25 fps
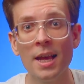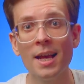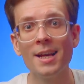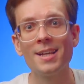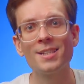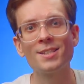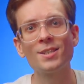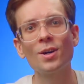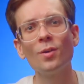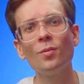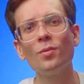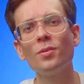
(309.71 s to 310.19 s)

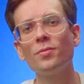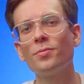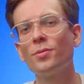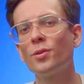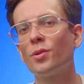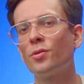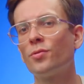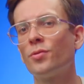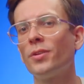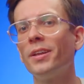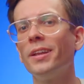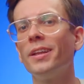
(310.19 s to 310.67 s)
So if
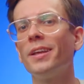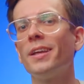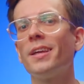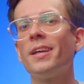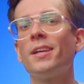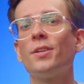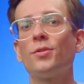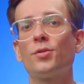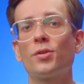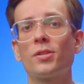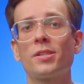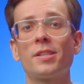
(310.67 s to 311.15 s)
you're really
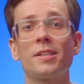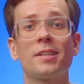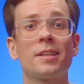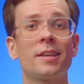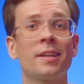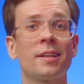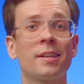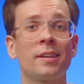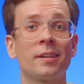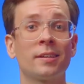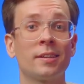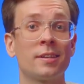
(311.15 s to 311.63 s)
interested
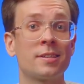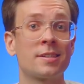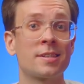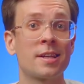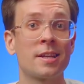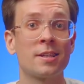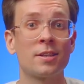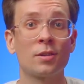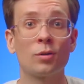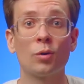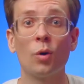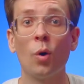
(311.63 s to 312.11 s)
in
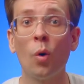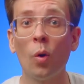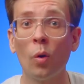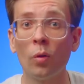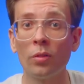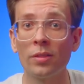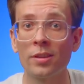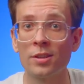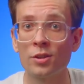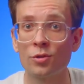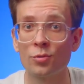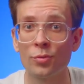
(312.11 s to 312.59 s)
understanding all
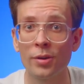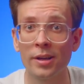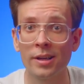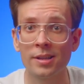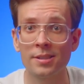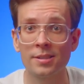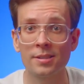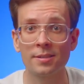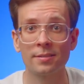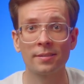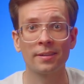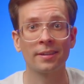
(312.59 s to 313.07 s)
the
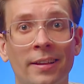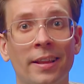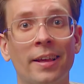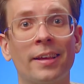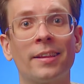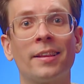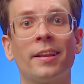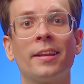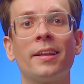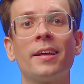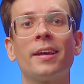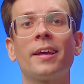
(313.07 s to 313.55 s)
tricks, click
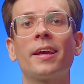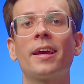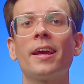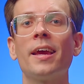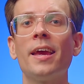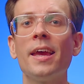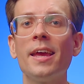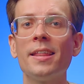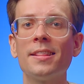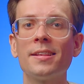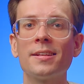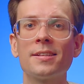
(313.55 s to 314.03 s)
the link
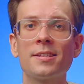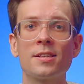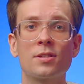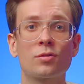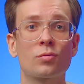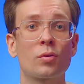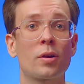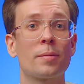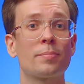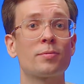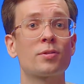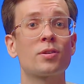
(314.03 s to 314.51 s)
in the
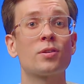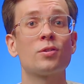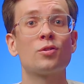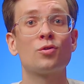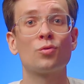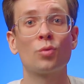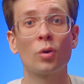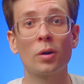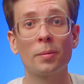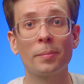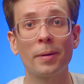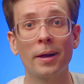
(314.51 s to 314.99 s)
description,
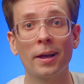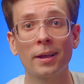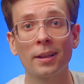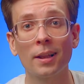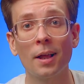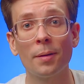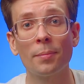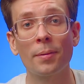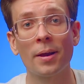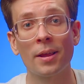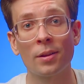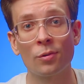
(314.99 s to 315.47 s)
join my
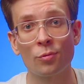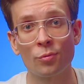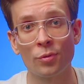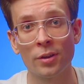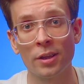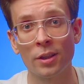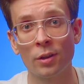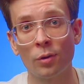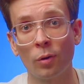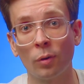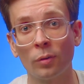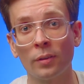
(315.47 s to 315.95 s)
club and
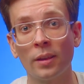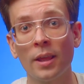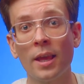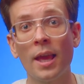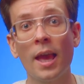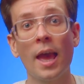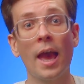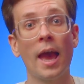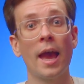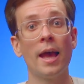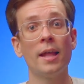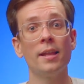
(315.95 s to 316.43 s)
read on.
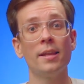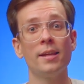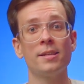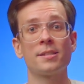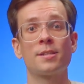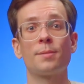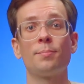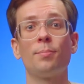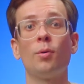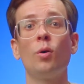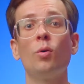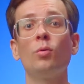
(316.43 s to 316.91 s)
And as
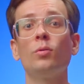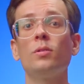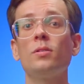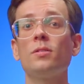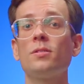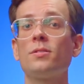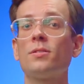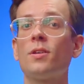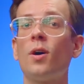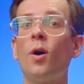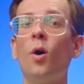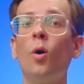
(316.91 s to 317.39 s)
a
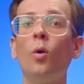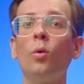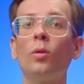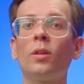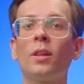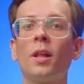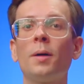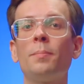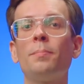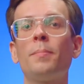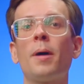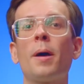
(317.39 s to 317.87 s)
bonus, all
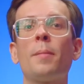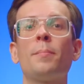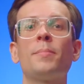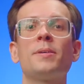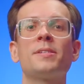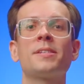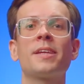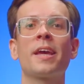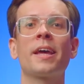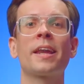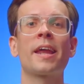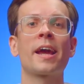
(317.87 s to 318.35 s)
club
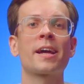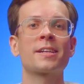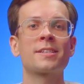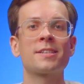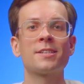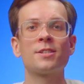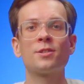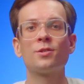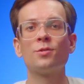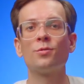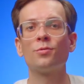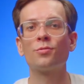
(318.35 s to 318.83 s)
members get
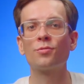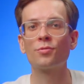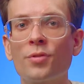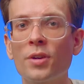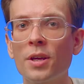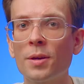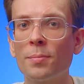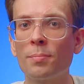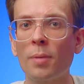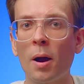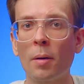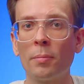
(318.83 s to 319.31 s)
access to
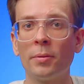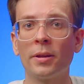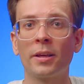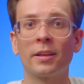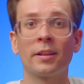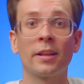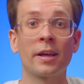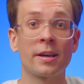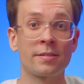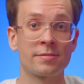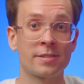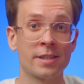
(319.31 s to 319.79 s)
free public
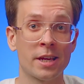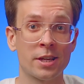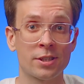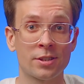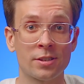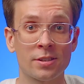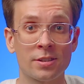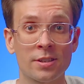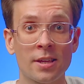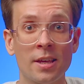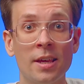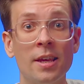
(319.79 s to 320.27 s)
live
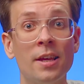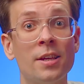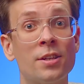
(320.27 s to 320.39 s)
sessions.